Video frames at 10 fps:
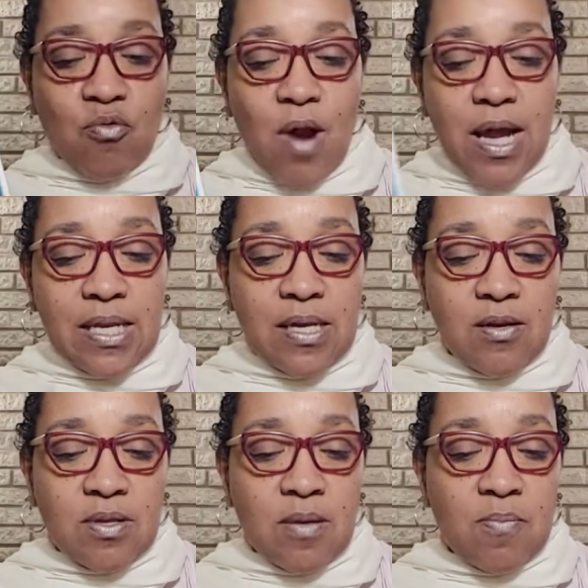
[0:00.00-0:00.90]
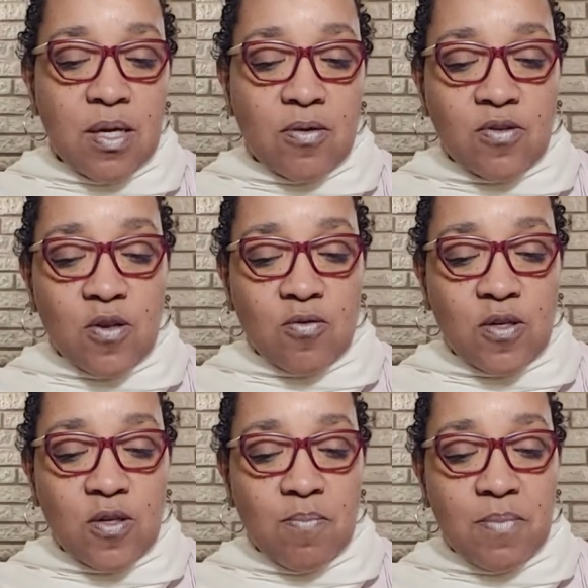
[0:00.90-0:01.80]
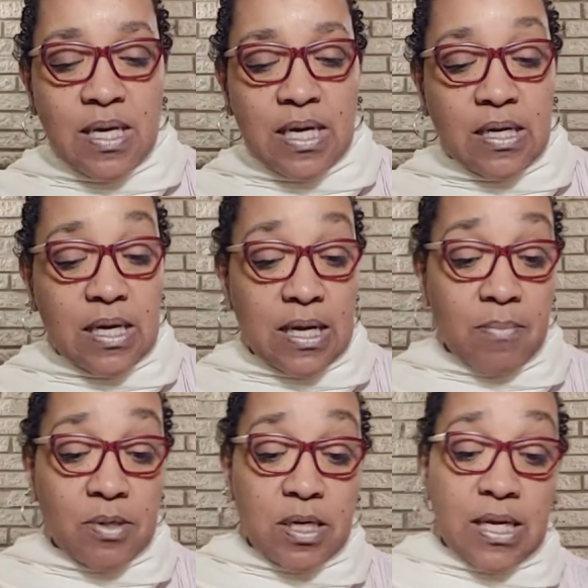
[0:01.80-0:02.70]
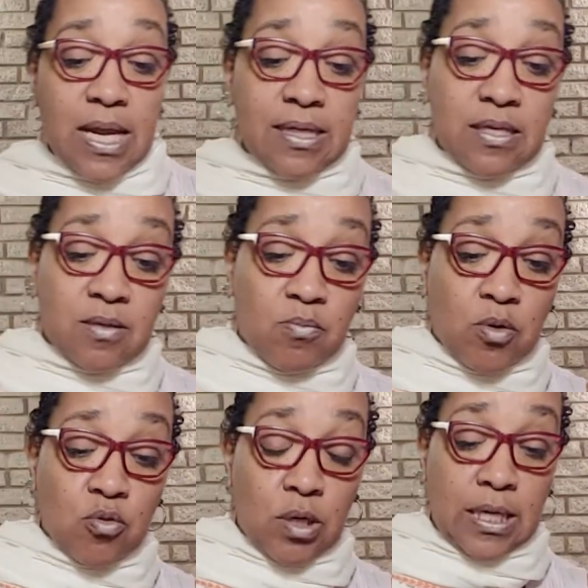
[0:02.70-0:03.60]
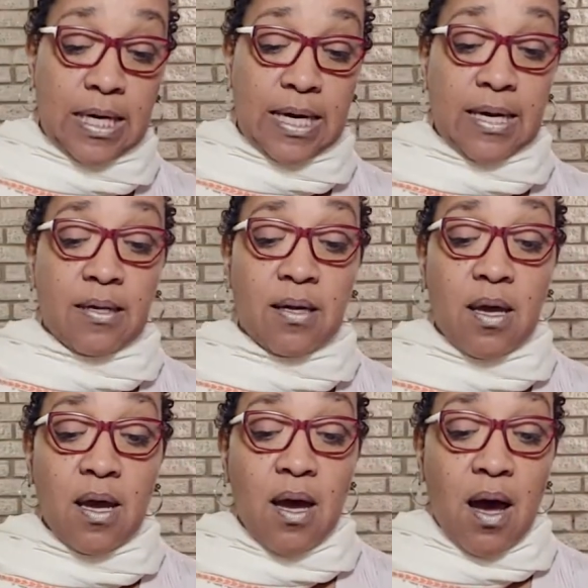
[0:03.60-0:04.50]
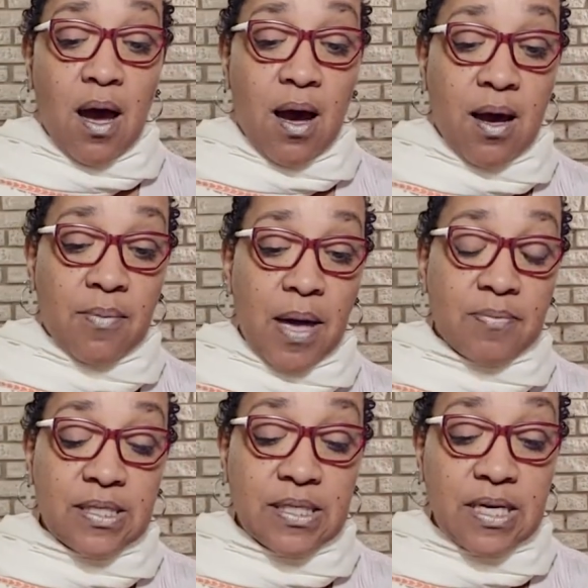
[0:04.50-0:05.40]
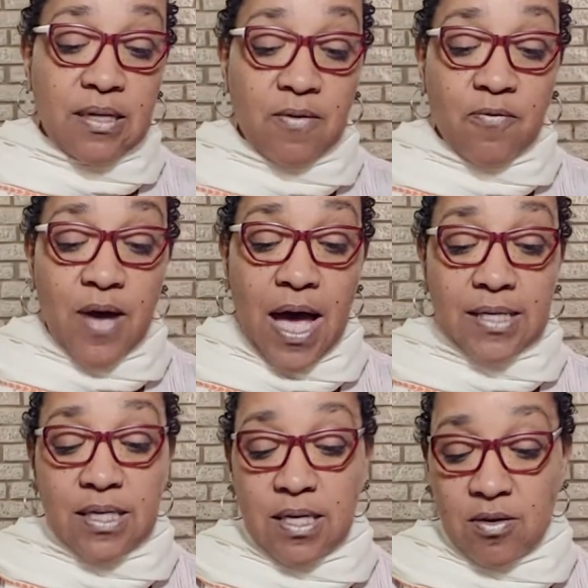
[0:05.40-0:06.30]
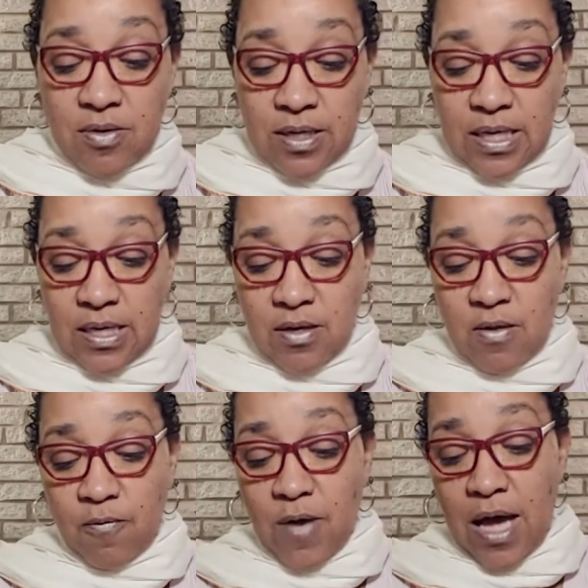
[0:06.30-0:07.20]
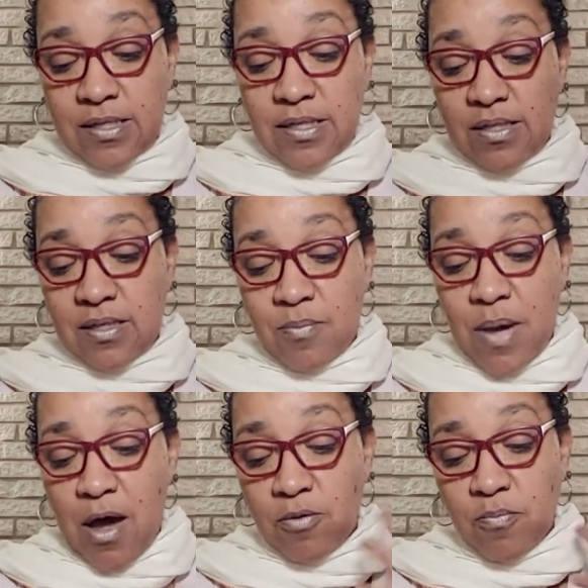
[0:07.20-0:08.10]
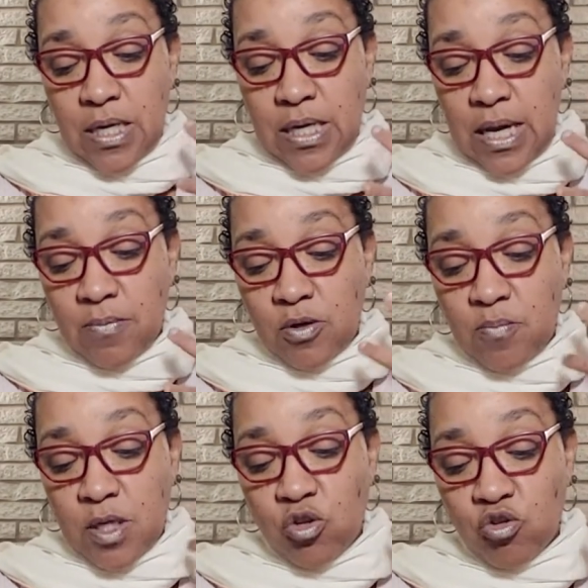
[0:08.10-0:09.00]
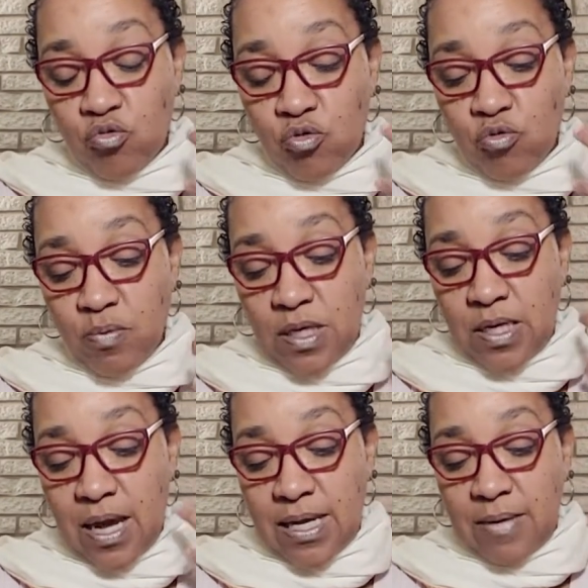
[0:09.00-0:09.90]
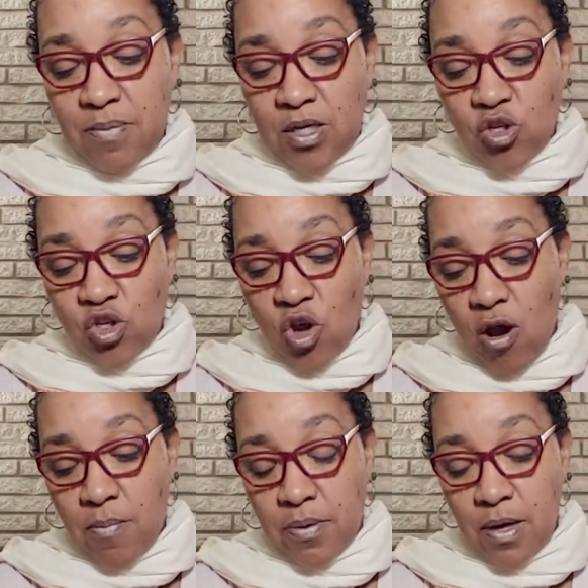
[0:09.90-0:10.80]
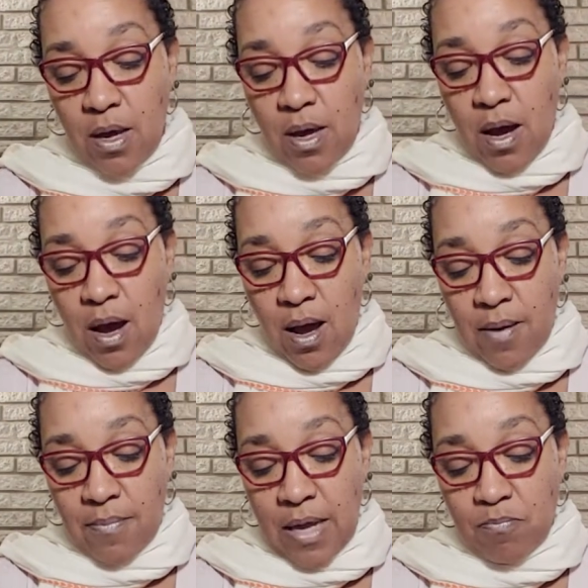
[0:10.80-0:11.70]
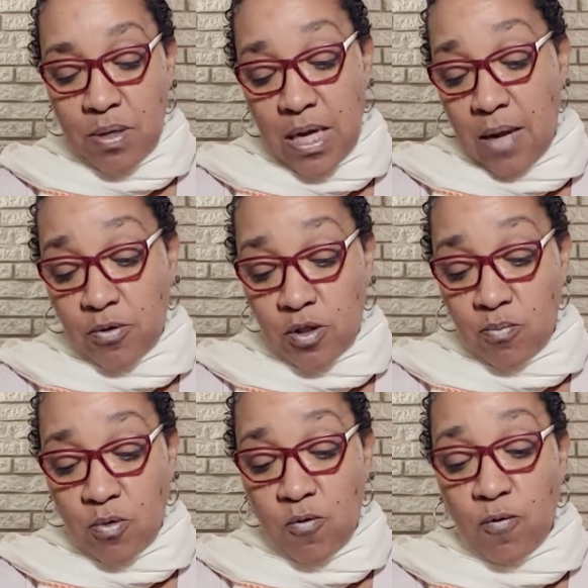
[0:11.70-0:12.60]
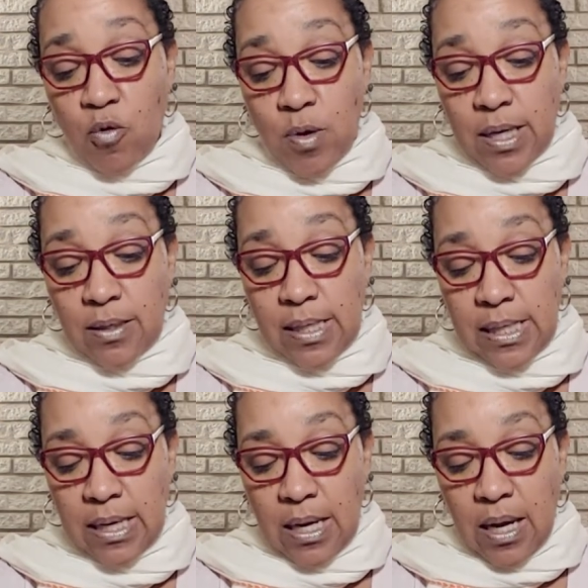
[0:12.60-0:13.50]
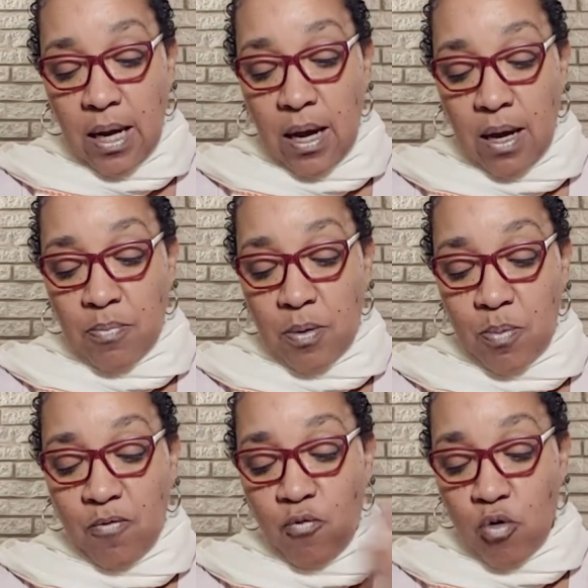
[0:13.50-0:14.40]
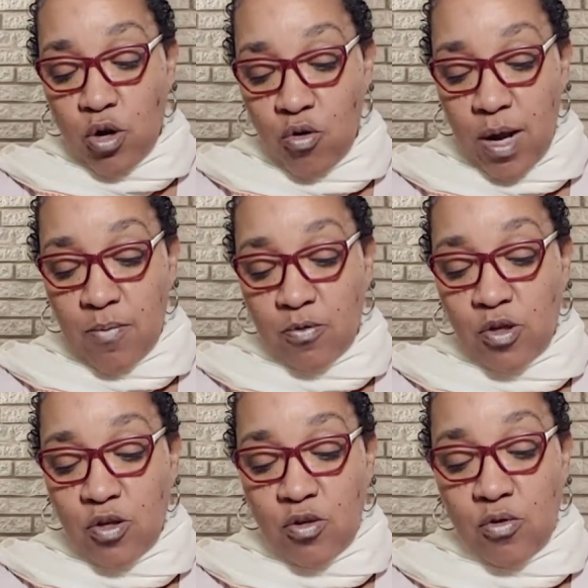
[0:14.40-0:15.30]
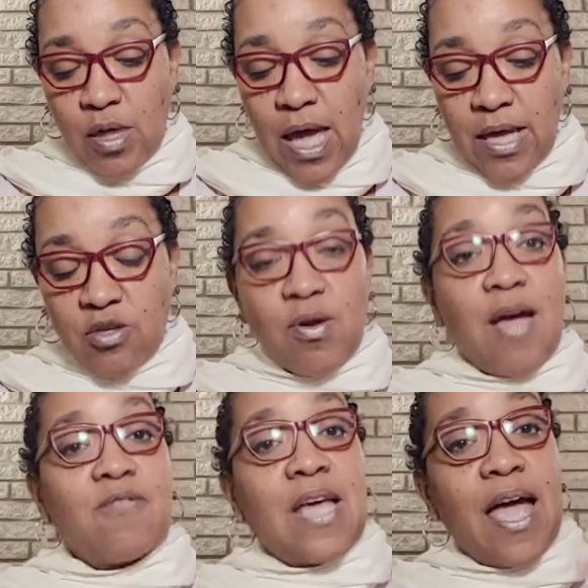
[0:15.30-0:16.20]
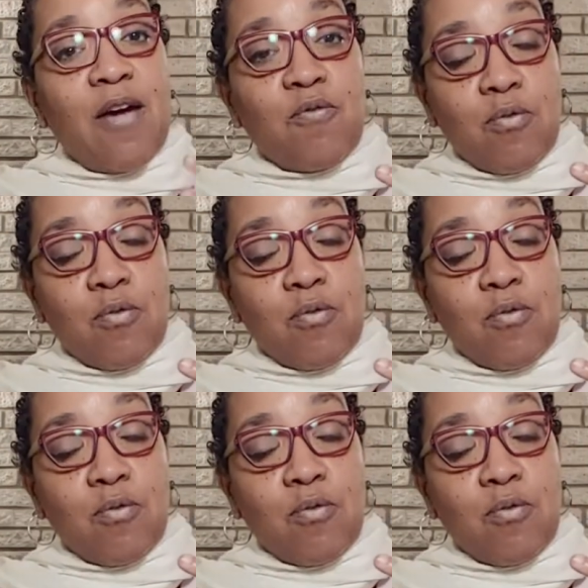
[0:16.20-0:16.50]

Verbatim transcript: right here in the middle. So to me, and again, I'm looking at this moon again. Um, I'm seeing the fox here and here, and the fox is about being able to be shrewd, be cunning, be sharp, um, and be able to move quickly. Uh, but before you're able to do that, you have to have